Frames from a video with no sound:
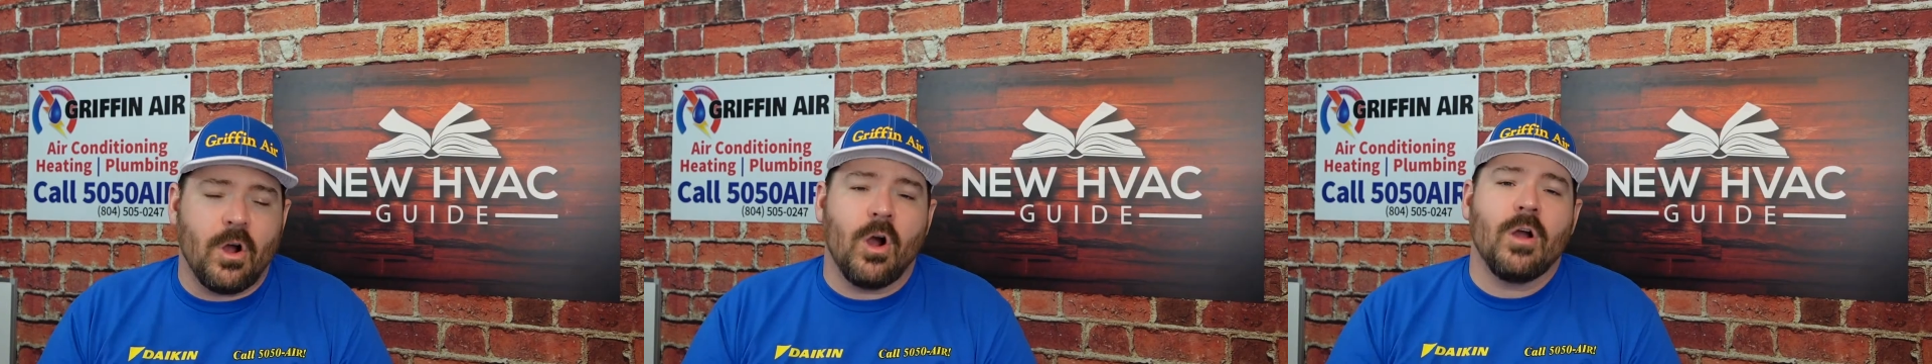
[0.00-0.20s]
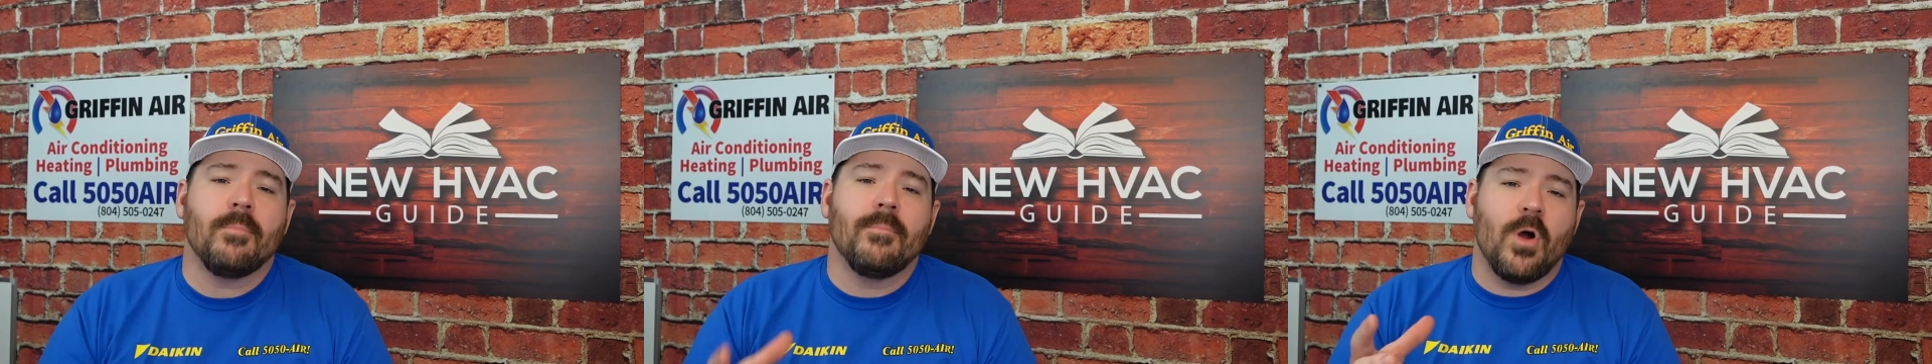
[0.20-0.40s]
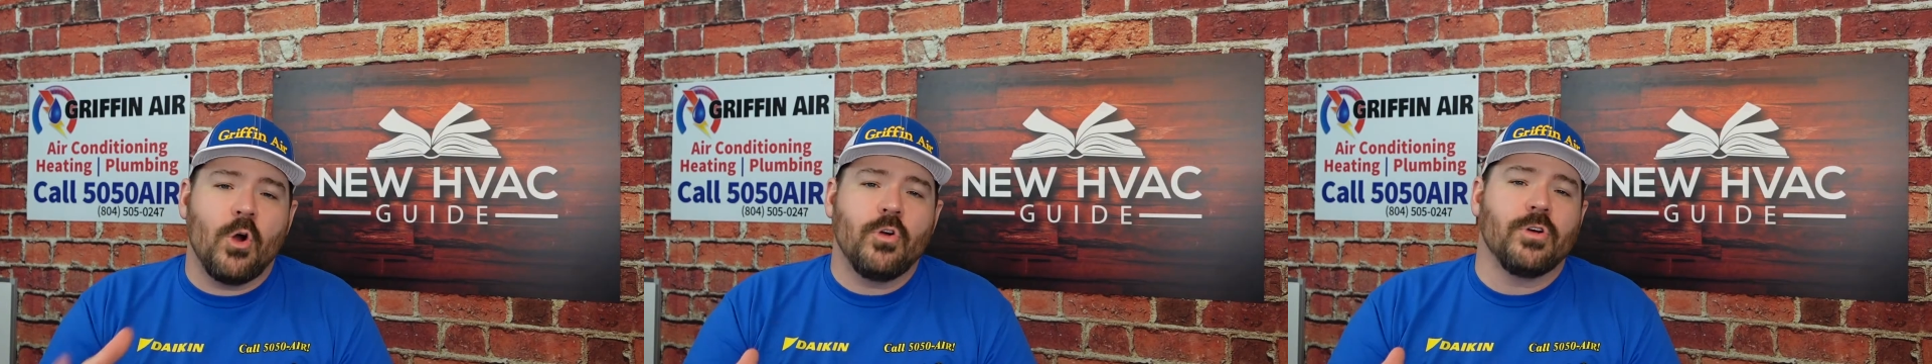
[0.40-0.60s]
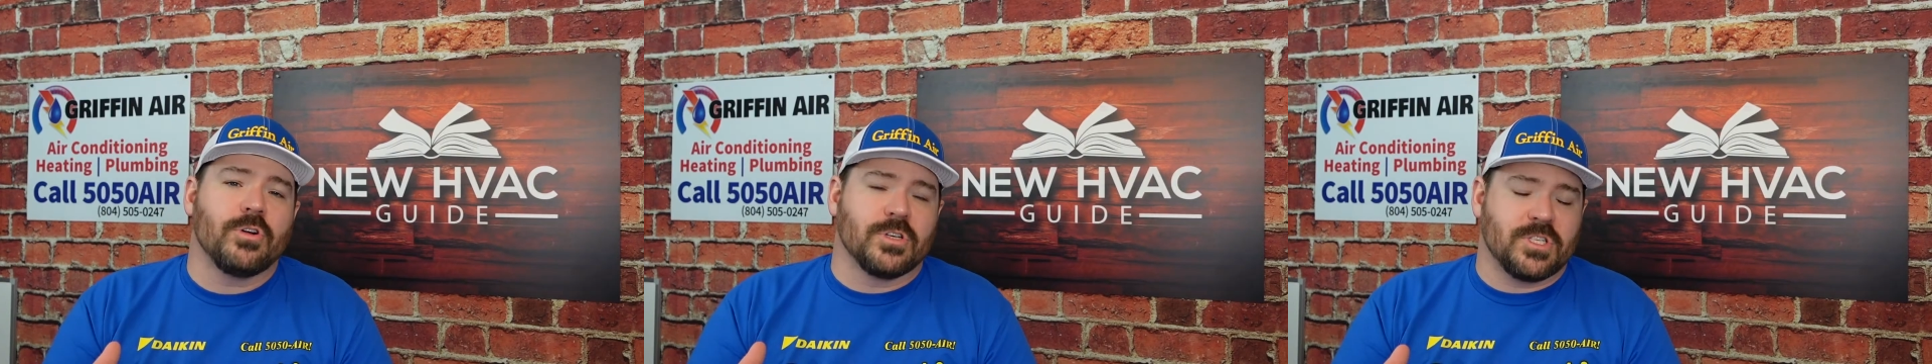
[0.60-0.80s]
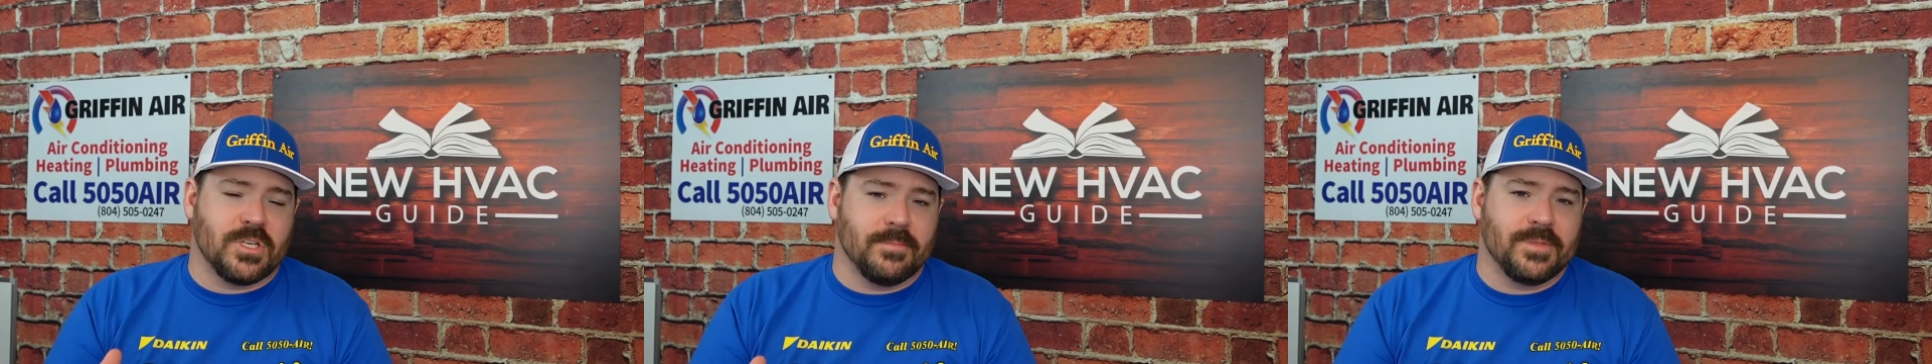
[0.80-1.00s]
are
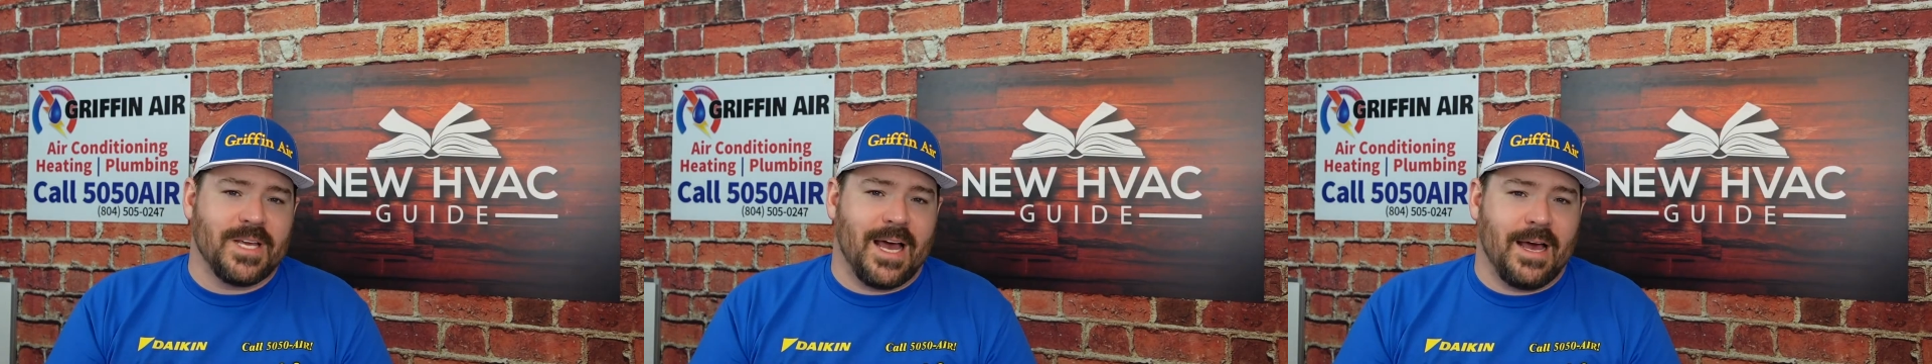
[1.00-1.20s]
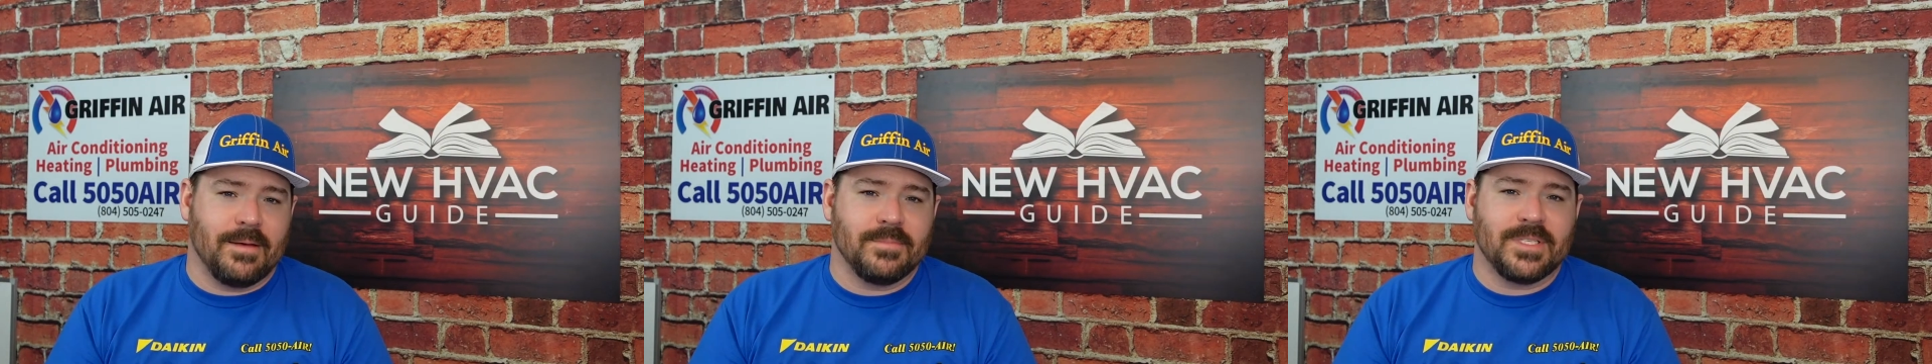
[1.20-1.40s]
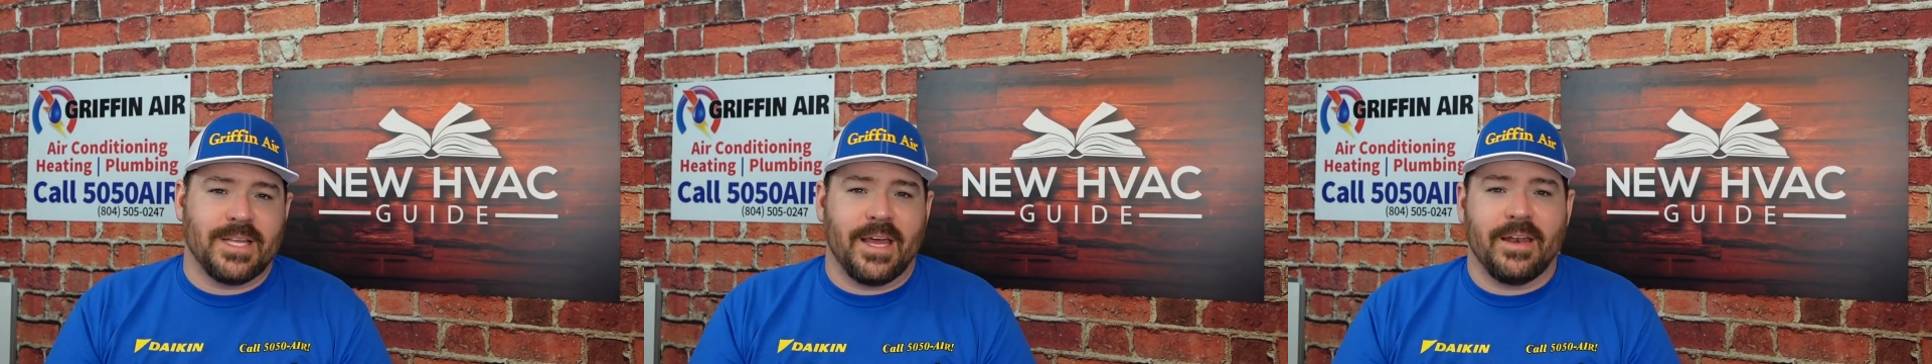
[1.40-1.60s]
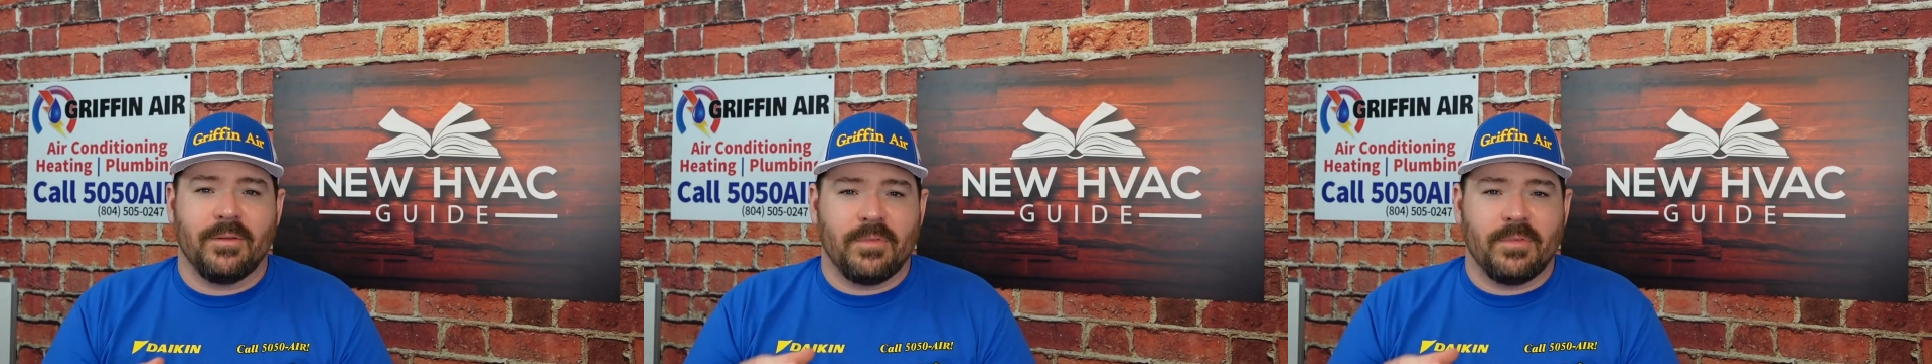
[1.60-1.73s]
motors sometimes that